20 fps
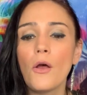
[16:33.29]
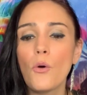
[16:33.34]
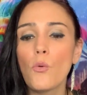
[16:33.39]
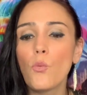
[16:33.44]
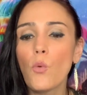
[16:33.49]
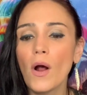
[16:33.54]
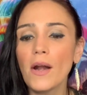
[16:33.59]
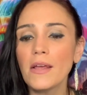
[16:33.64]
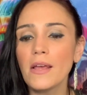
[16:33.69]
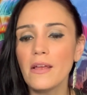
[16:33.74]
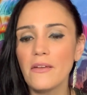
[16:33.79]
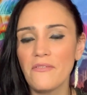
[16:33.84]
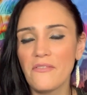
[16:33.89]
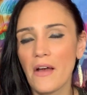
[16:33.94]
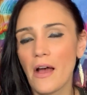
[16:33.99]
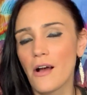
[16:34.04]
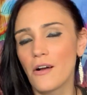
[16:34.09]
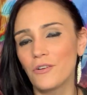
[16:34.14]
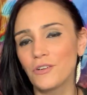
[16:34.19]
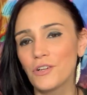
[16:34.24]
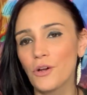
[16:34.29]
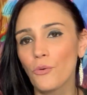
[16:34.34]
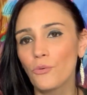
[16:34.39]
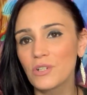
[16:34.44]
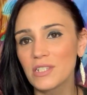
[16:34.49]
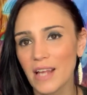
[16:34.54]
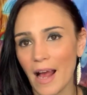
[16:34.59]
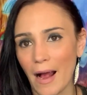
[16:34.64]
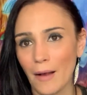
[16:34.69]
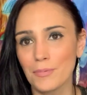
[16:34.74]
What he found
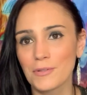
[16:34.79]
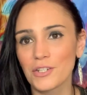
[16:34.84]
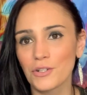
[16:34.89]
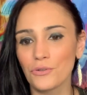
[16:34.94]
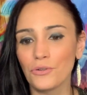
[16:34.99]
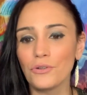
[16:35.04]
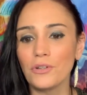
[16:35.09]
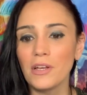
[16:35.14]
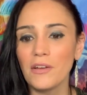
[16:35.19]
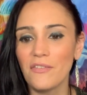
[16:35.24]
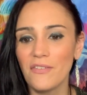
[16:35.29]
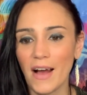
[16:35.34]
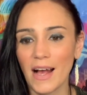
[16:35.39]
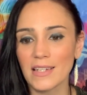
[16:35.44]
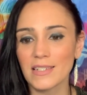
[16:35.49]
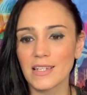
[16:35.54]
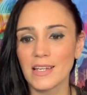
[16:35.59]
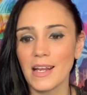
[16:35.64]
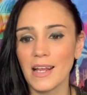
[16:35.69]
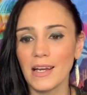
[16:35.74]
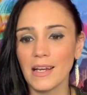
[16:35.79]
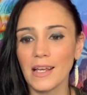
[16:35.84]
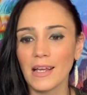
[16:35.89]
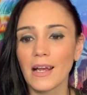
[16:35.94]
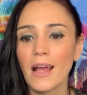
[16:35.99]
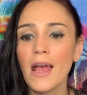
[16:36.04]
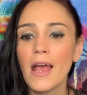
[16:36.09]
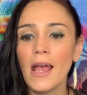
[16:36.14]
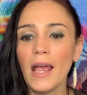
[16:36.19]
was absolutely fascinating.